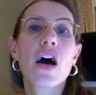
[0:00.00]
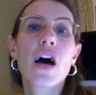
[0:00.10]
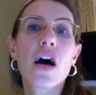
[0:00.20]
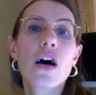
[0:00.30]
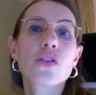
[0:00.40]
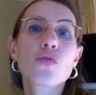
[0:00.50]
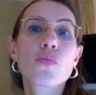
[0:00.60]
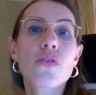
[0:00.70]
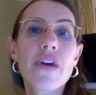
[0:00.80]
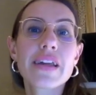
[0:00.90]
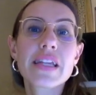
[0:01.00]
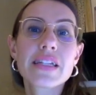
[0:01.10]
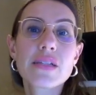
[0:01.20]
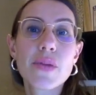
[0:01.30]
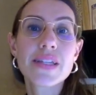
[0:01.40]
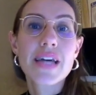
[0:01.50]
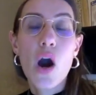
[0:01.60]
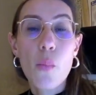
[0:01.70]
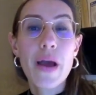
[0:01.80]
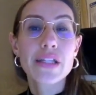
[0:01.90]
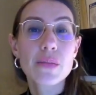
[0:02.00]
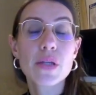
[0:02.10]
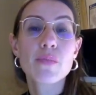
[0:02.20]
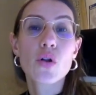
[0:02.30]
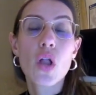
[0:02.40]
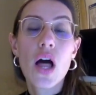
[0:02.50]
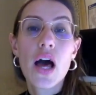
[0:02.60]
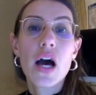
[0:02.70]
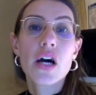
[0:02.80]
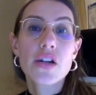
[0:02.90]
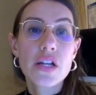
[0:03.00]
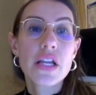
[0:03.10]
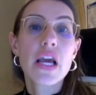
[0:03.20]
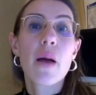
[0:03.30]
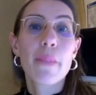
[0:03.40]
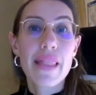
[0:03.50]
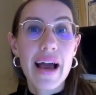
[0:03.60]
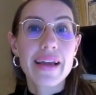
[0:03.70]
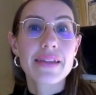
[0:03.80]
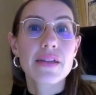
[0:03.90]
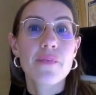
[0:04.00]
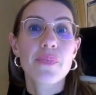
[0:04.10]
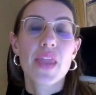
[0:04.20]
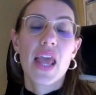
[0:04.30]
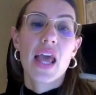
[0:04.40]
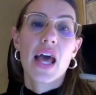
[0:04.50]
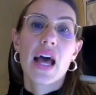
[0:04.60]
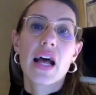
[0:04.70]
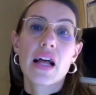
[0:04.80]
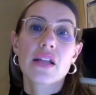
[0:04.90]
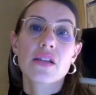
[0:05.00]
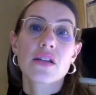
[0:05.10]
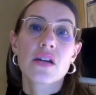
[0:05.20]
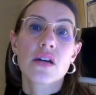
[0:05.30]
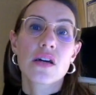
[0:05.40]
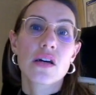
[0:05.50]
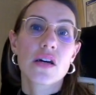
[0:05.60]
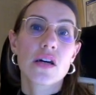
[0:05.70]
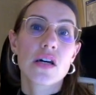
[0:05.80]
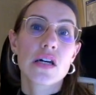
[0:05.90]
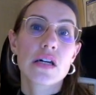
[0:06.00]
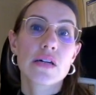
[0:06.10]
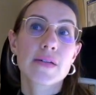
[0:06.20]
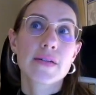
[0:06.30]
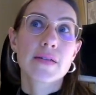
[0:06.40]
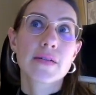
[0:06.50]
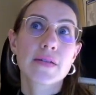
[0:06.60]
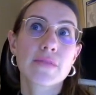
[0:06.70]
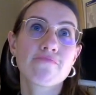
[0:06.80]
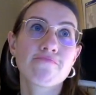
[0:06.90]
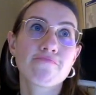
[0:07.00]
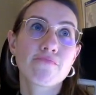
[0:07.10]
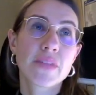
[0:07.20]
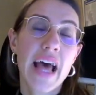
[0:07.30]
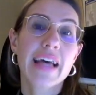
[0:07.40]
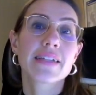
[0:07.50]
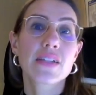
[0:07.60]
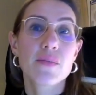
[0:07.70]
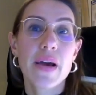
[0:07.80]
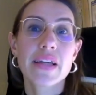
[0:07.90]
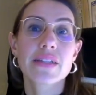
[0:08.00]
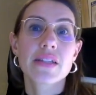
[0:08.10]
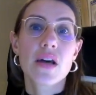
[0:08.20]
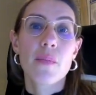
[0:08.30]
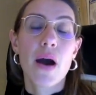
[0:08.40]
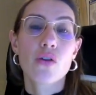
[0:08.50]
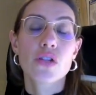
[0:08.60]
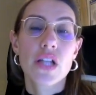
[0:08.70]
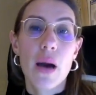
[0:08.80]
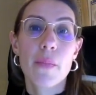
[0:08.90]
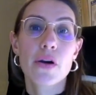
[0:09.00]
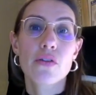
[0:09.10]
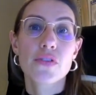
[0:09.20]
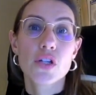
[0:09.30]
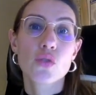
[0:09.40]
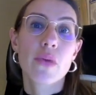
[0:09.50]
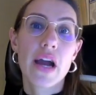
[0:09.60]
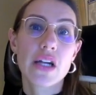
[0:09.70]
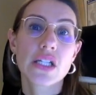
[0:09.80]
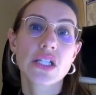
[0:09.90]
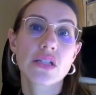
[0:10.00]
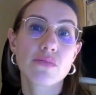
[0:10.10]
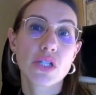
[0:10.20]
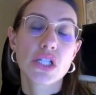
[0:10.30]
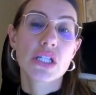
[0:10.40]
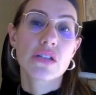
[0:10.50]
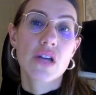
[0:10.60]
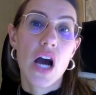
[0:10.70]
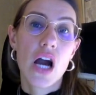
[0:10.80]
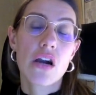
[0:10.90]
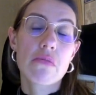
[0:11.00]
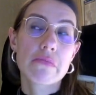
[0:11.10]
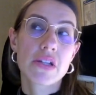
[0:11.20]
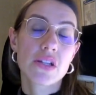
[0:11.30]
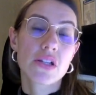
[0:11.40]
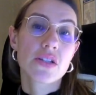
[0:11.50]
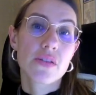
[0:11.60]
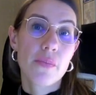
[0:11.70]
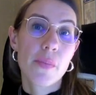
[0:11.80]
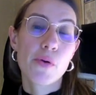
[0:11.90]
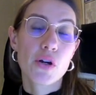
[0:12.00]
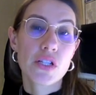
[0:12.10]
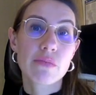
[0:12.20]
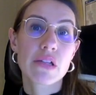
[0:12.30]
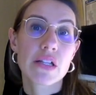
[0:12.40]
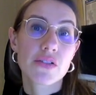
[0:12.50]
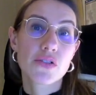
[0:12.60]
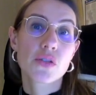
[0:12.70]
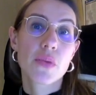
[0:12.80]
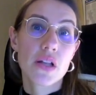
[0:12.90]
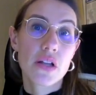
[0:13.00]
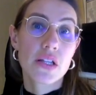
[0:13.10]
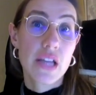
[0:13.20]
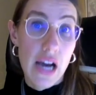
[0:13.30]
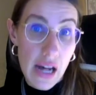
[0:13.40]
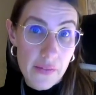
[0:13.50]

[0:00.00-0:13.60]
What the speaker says: to provide estimates how many people really applied. And the estimates about the number of EU migrants in Britain are that it's approximately 3 million